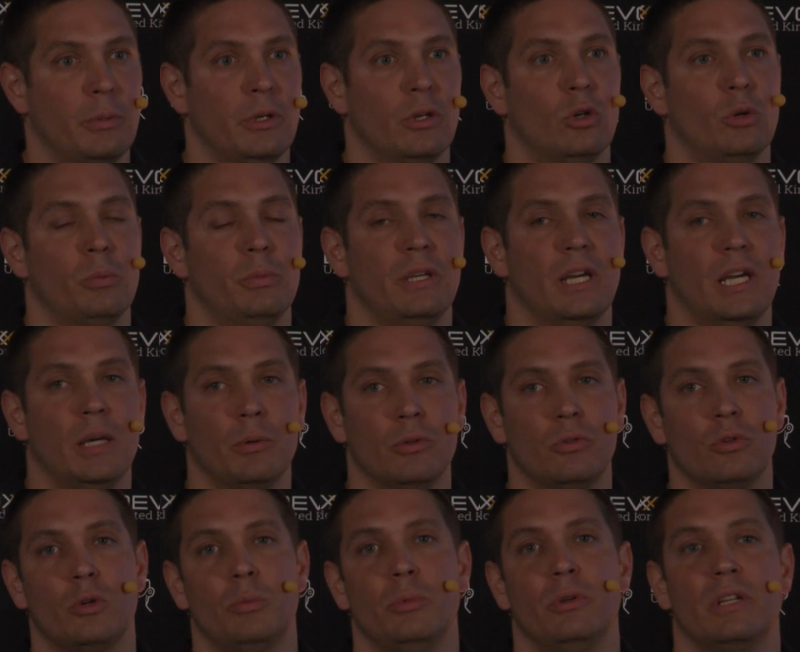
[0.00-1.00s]
they'll all be able
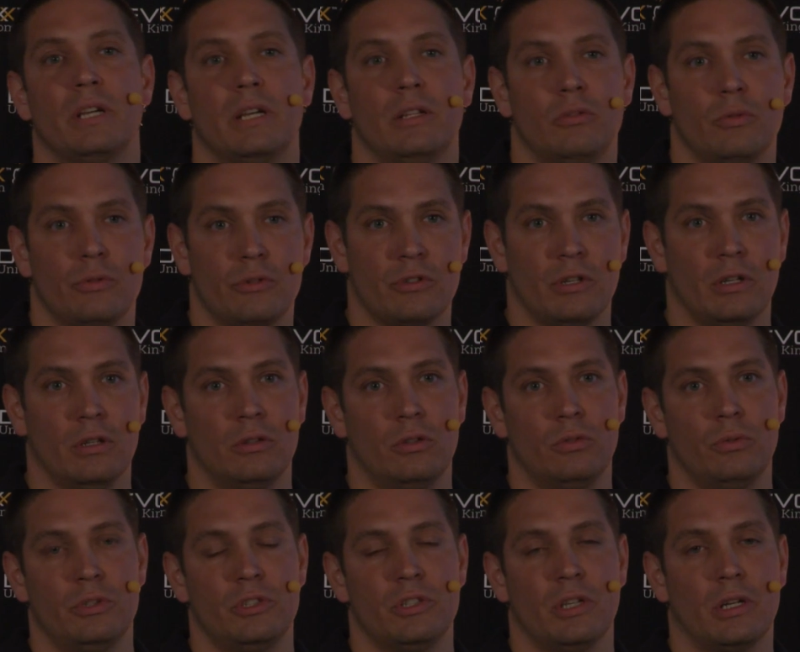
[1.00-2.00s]
to communicate
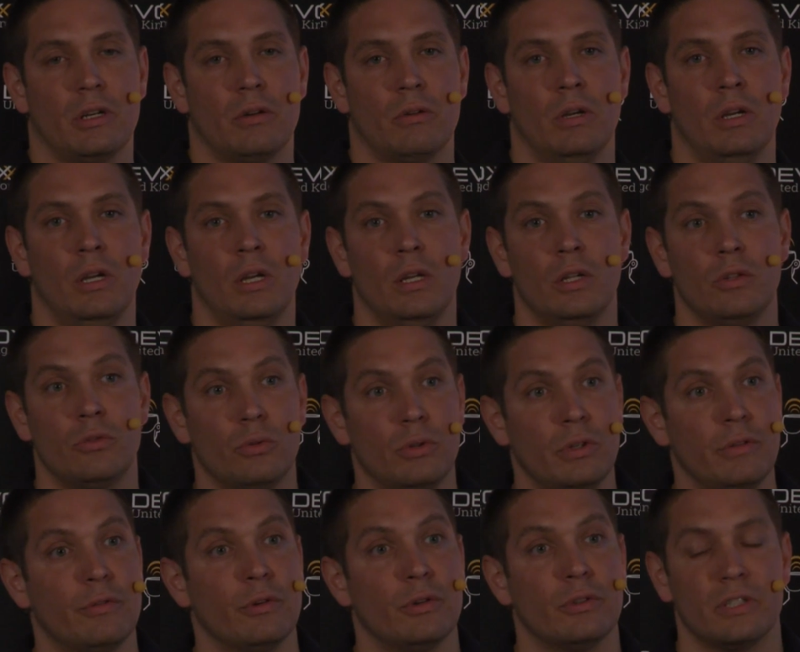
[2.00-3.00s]
to each other through
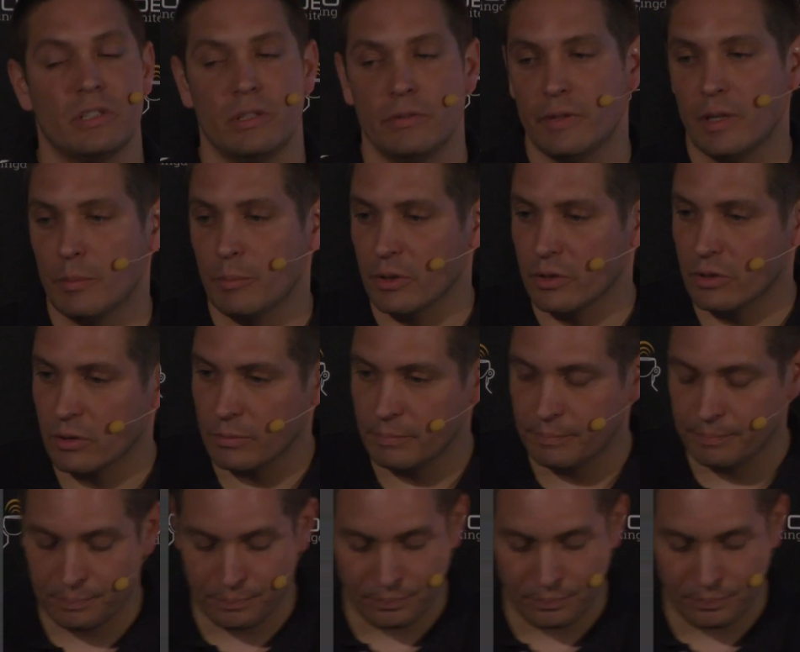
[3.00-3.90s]
the Vertex event bus.